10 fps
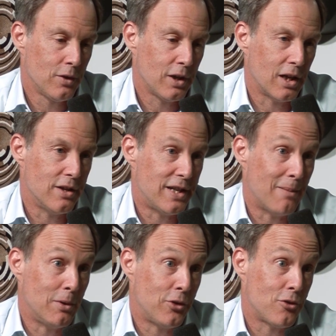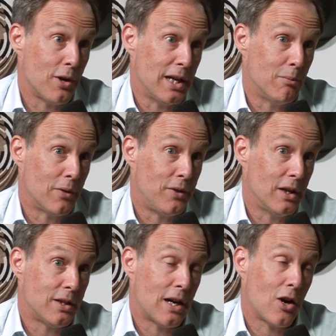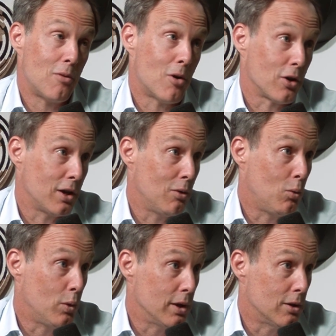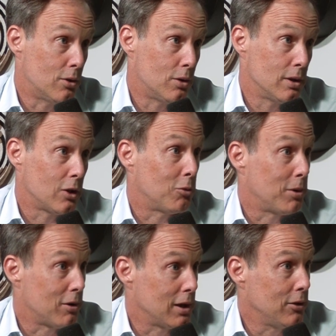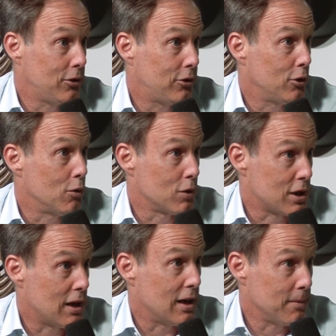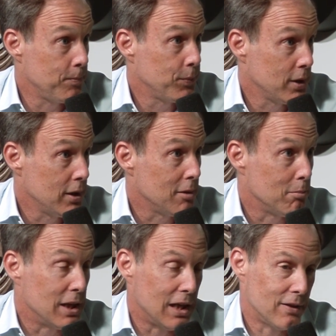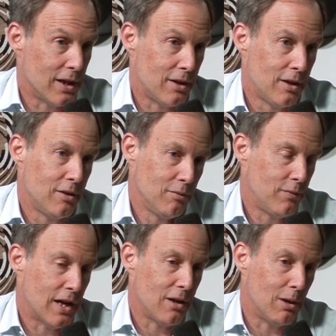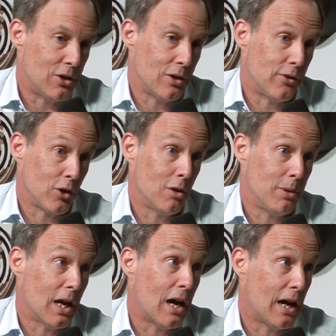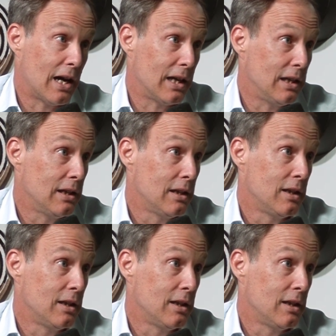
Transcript: kind of demonstrating what the entire market will experience over time meaning that valuations are going to be high